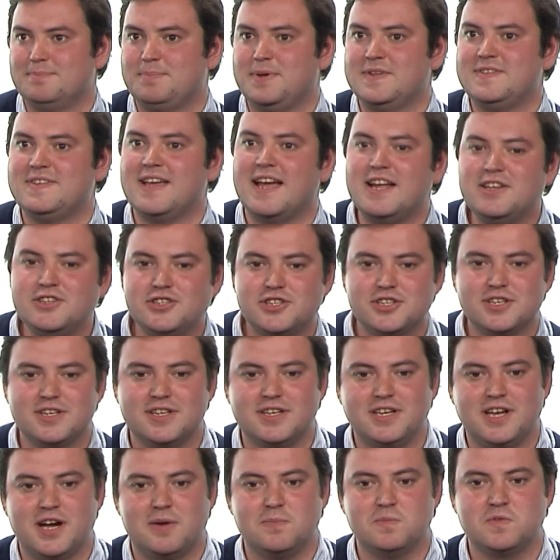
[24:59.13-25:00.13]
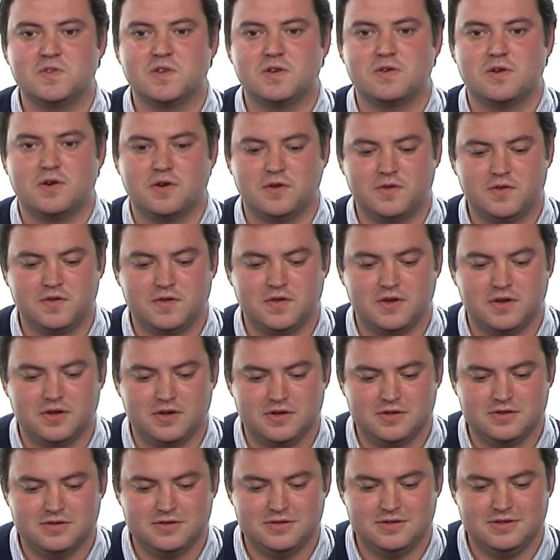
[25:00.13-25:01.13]
potentially comes across
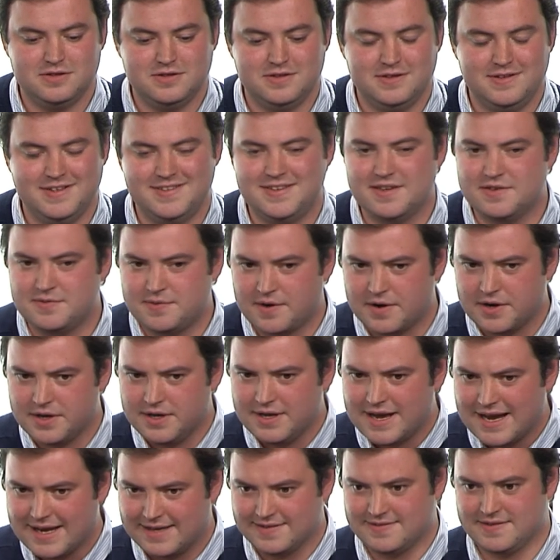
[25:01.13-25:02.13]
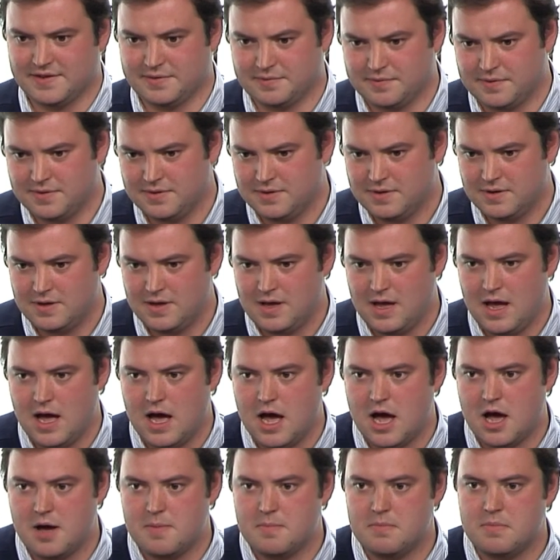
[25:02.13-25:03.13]
that this is very negative.
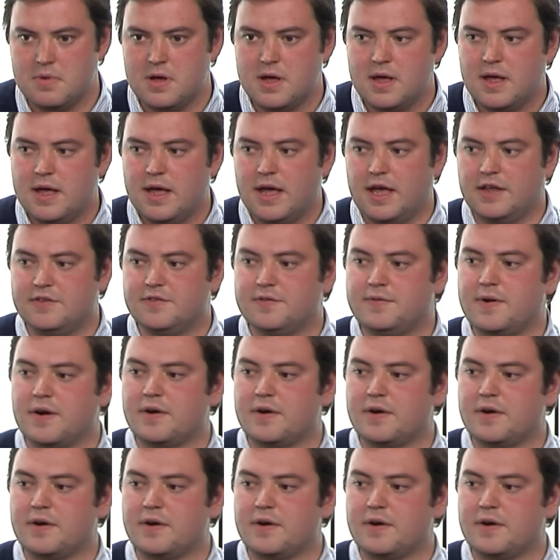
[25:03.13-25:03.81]
It's